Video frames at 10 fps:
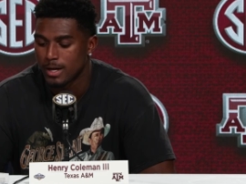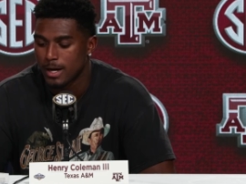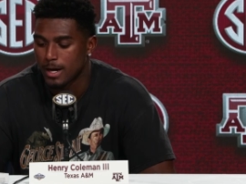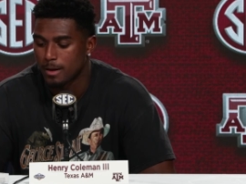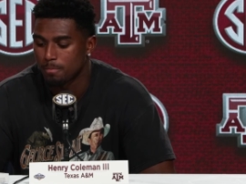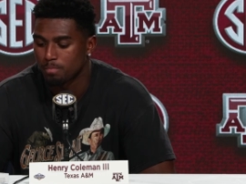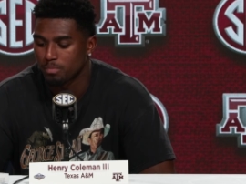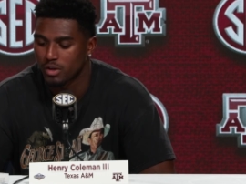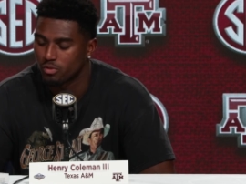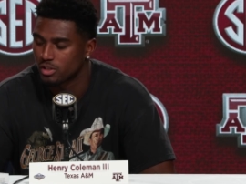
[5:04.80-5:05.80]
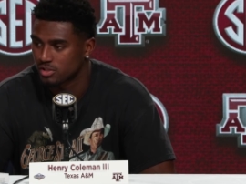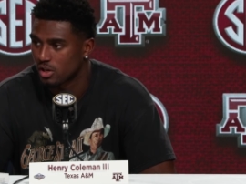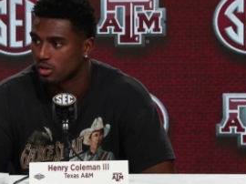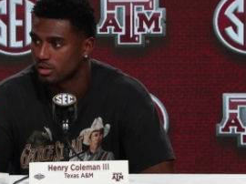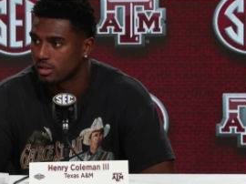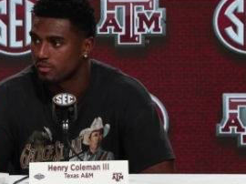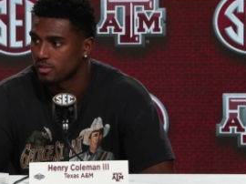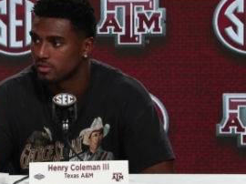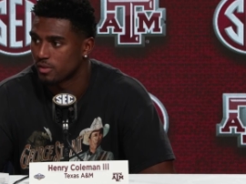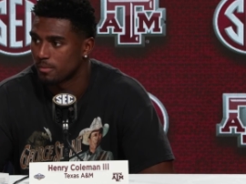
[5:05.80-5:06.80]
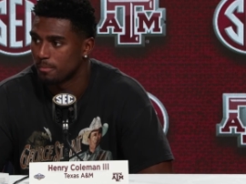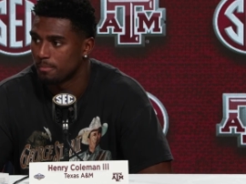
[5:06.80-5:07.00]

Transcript: But it really started on the defensive end.